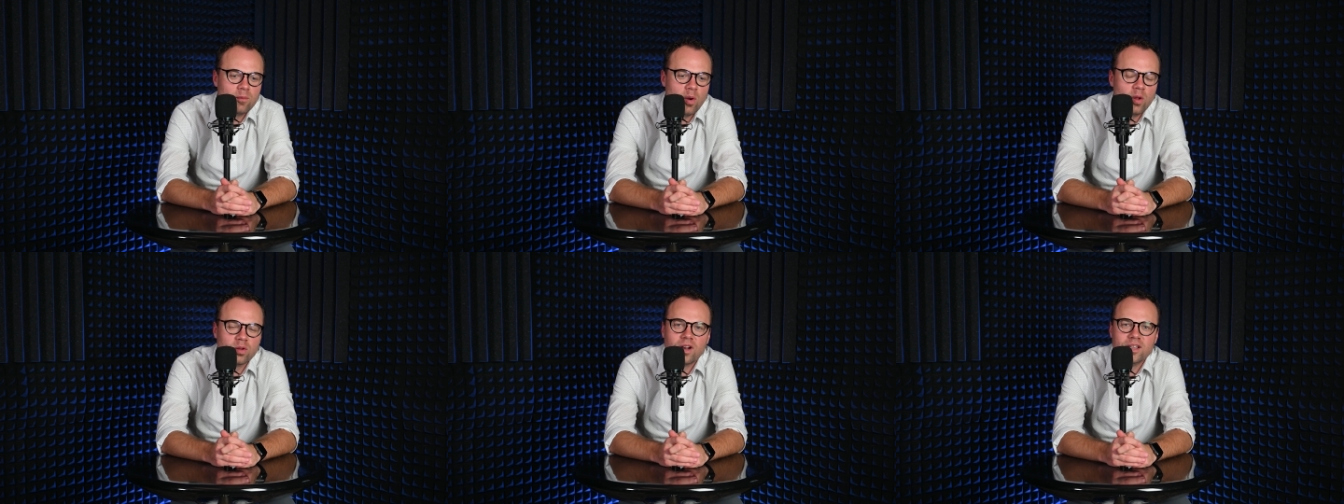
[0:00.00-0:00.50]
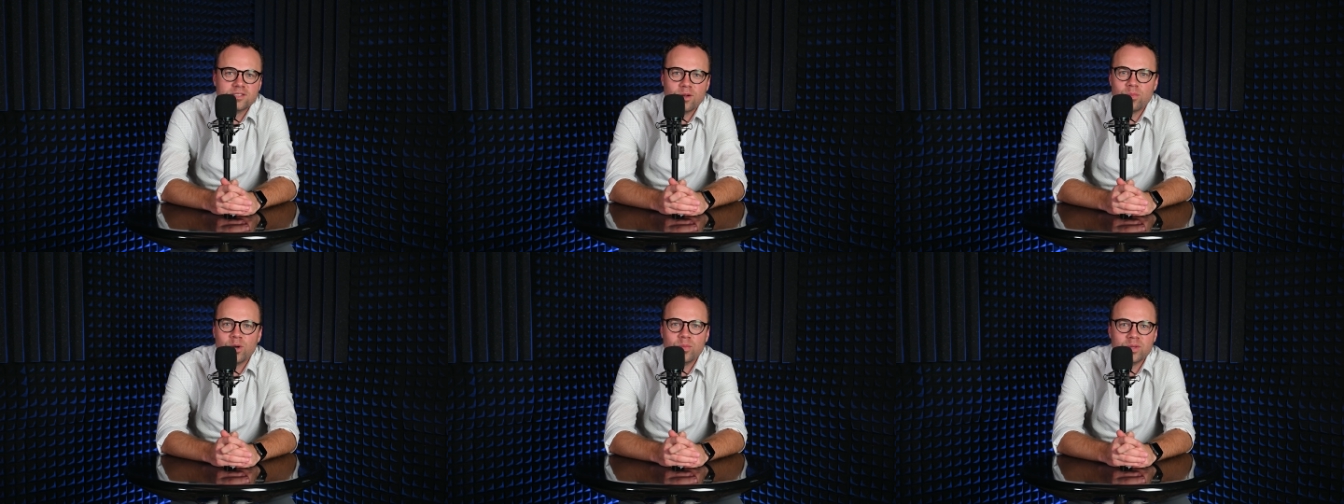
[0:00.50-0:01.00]
polarized
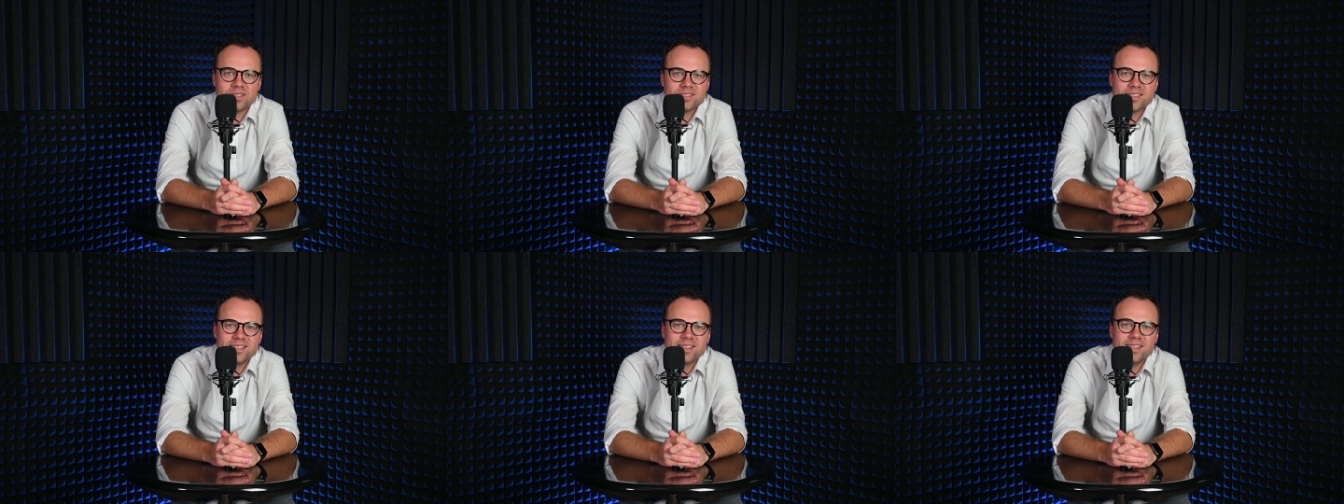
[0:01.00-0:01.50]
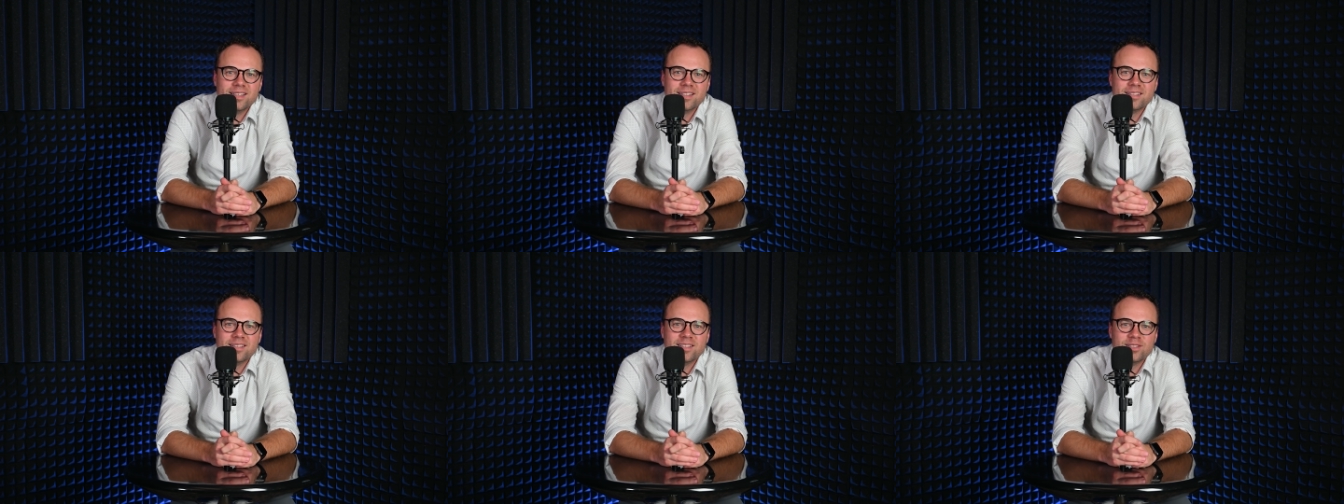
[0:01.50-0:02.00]
on purpose that
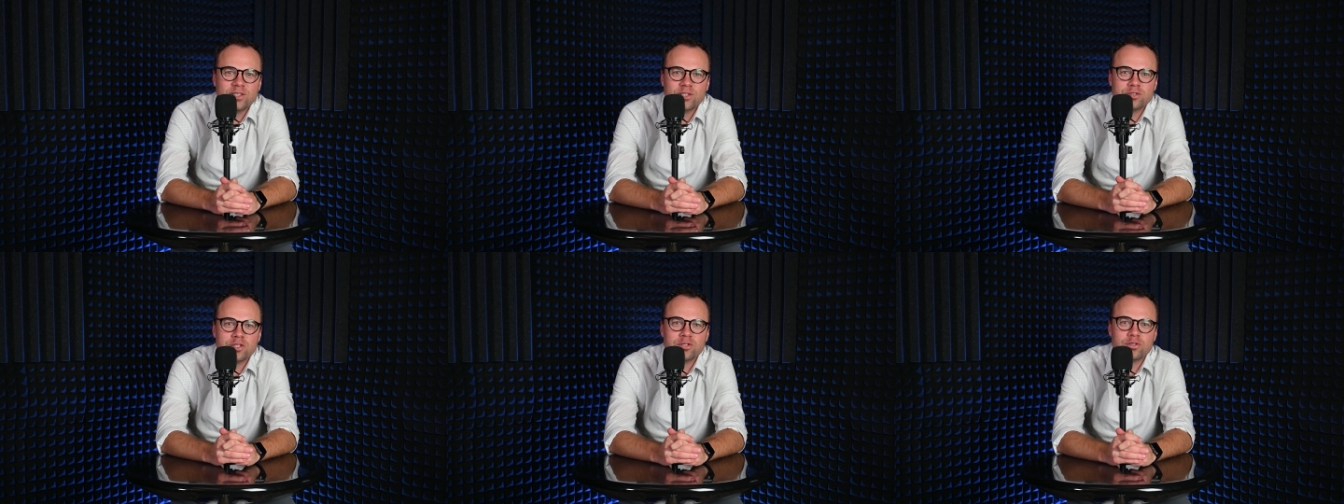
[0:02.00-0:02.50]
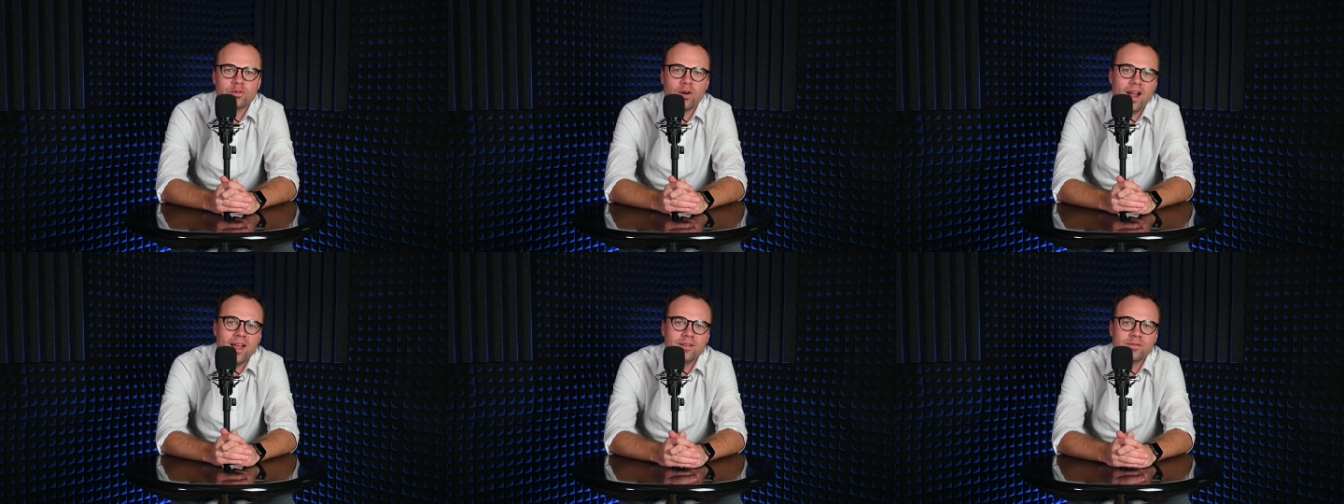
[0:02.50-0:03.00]
to, to
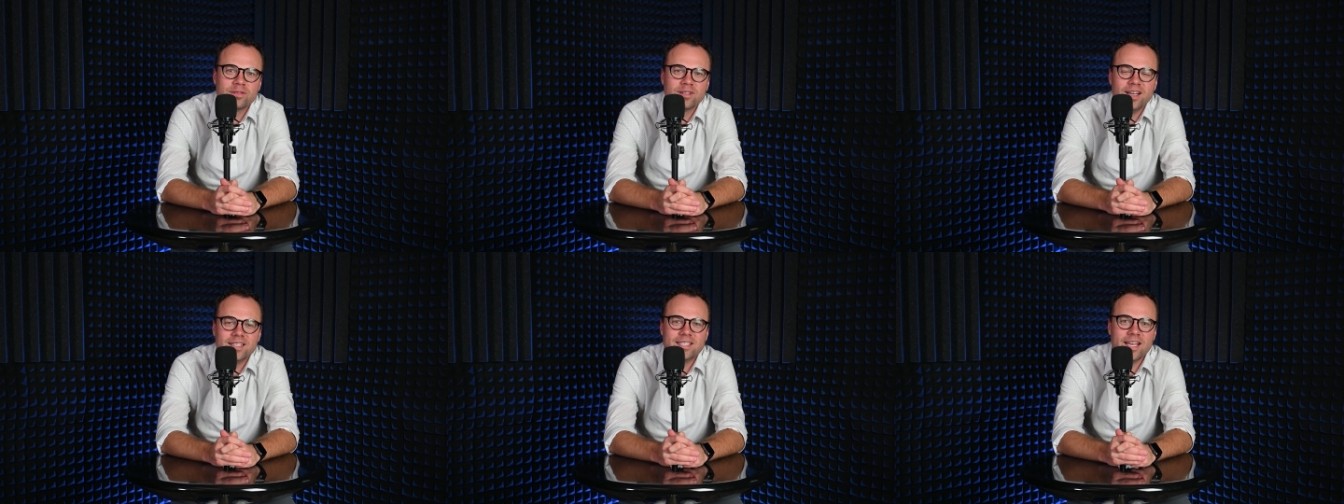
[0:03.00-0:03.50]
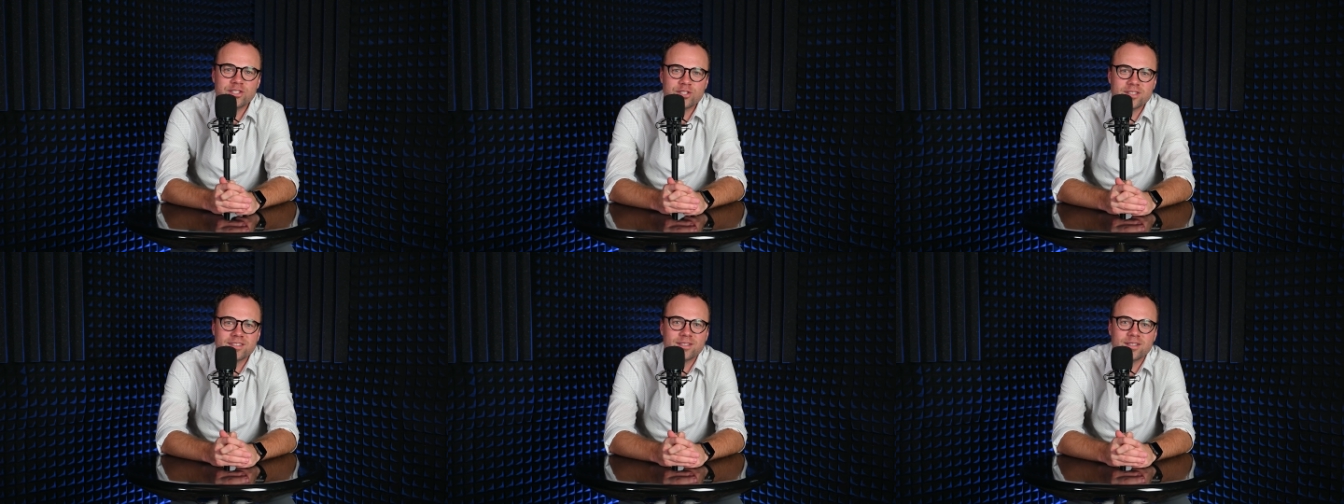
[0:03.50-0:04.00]
drive
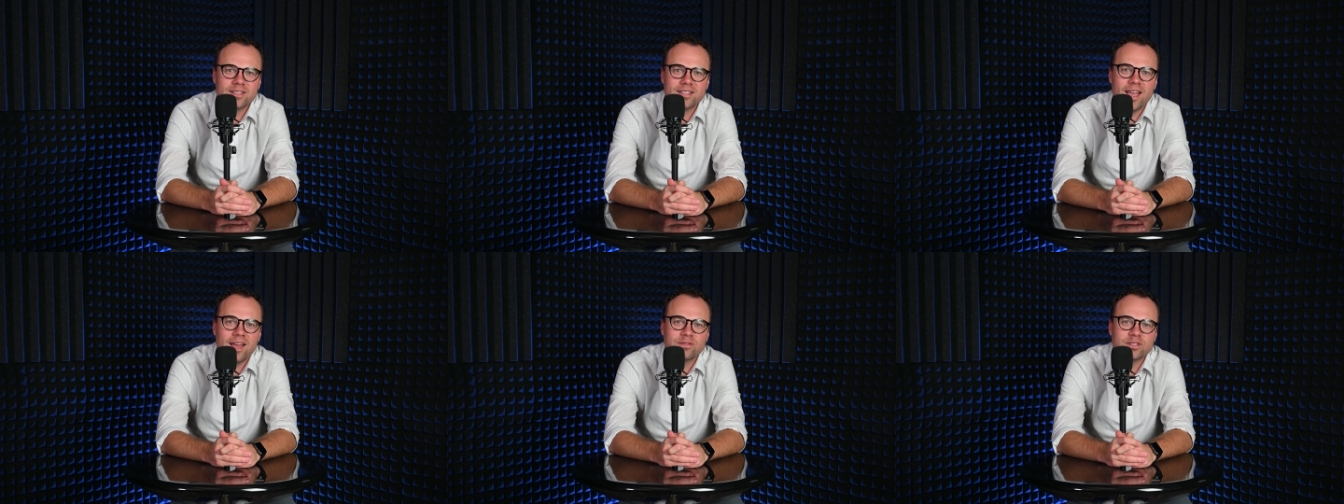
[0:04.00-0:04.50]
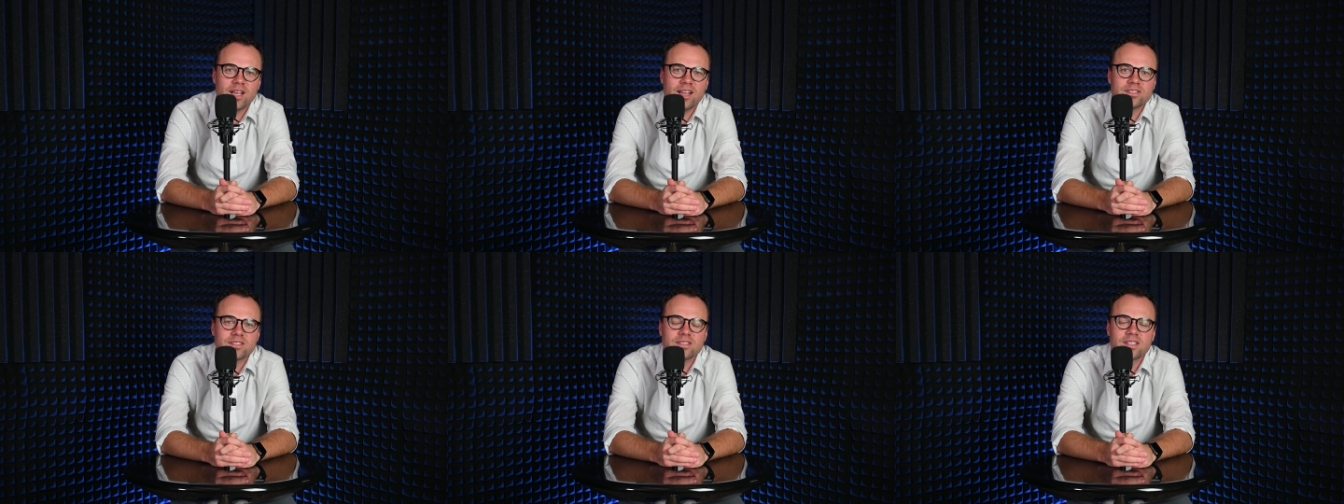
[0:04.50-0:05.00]
attention to the
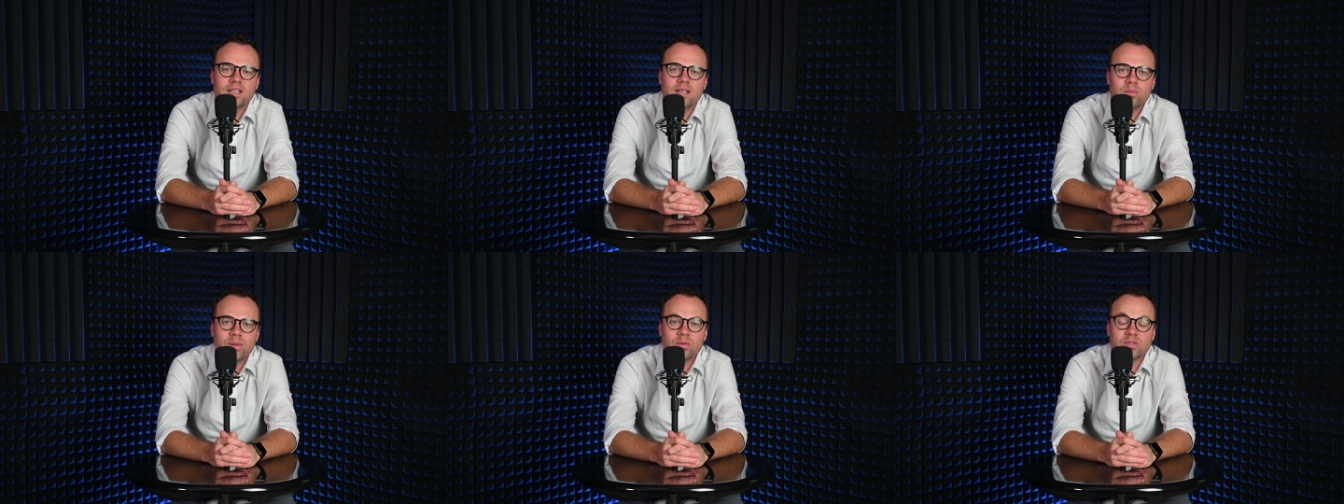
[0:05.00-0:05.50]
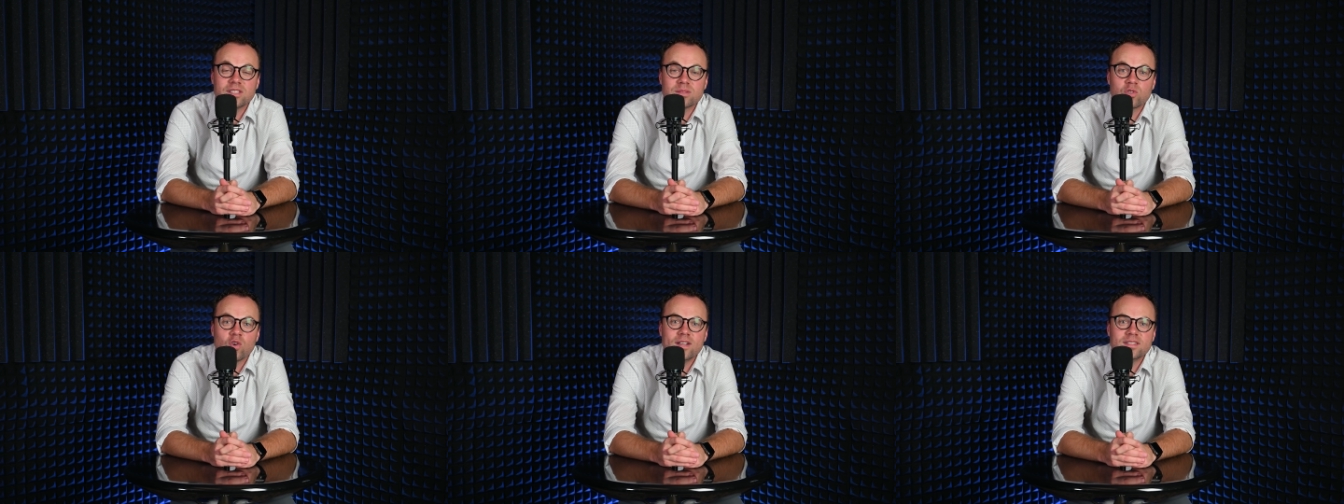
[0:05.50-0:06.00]
advertisers people say
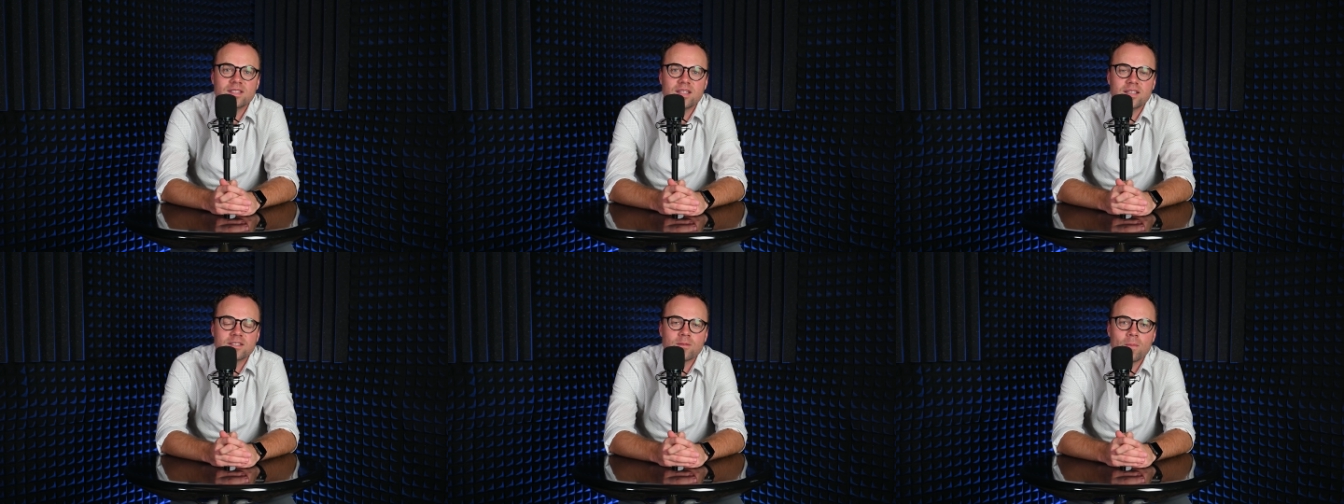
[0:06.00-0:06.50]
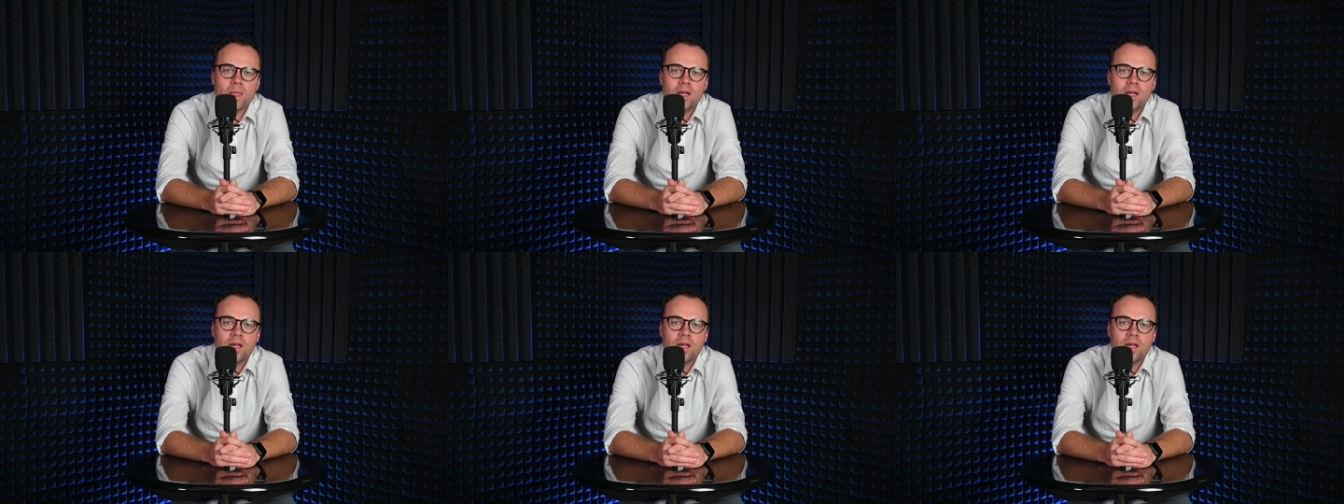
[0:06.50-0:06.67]
some crazy things